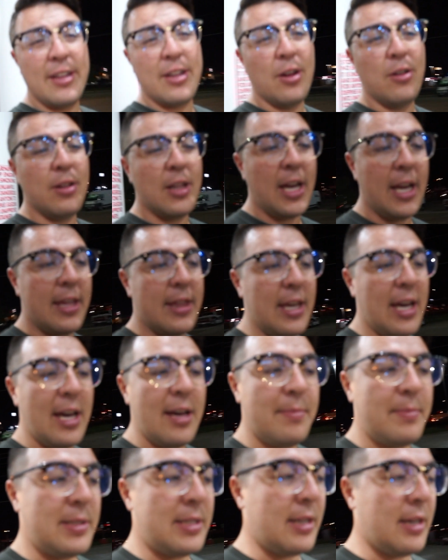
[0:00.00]
of don't like
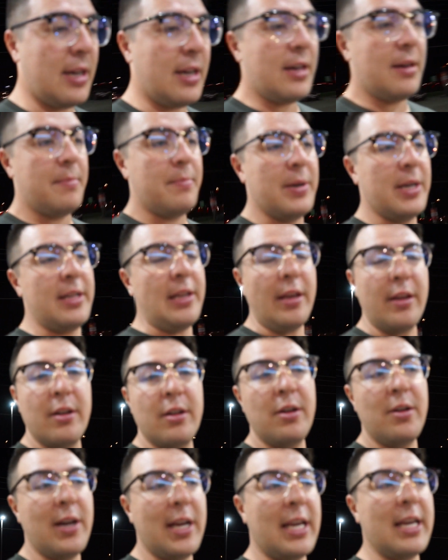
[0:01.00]
that, but you
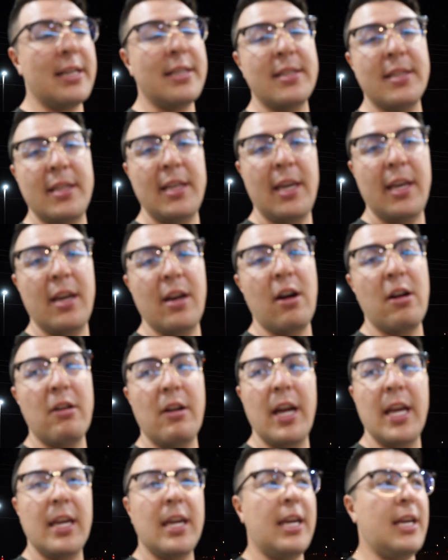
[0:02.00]
know, I guess the
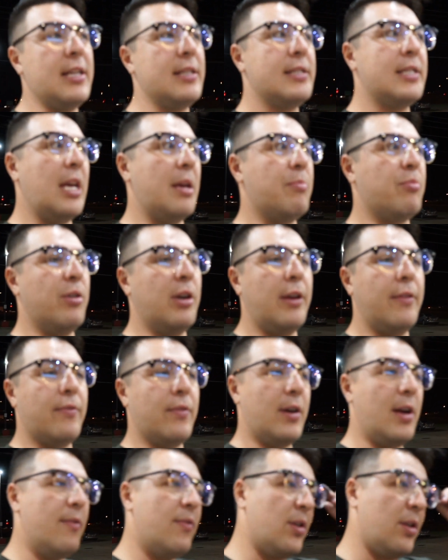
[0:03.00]
R8 can't stay pretty
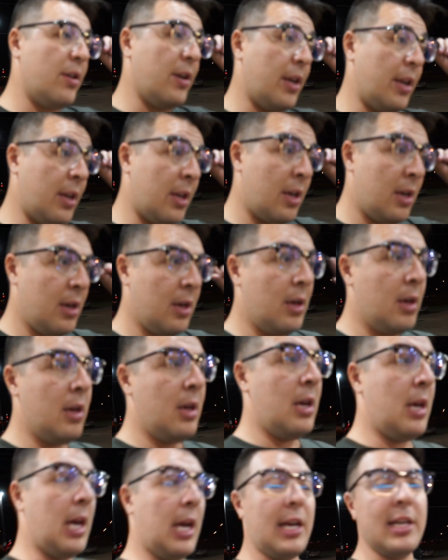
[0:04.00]
forever, and
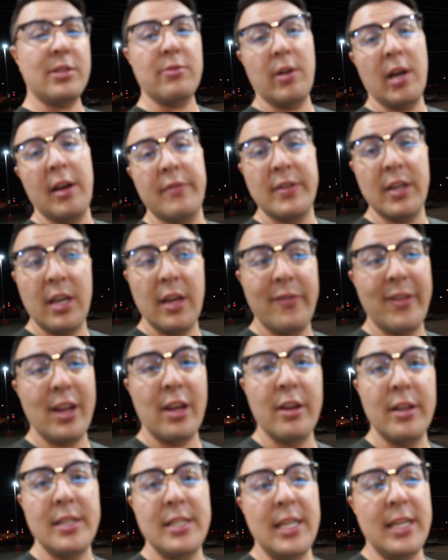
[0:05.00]
I guess we'll have to give it a
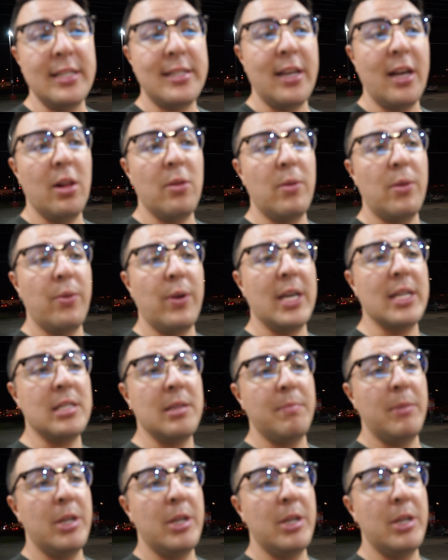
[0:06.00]
good detail when we get to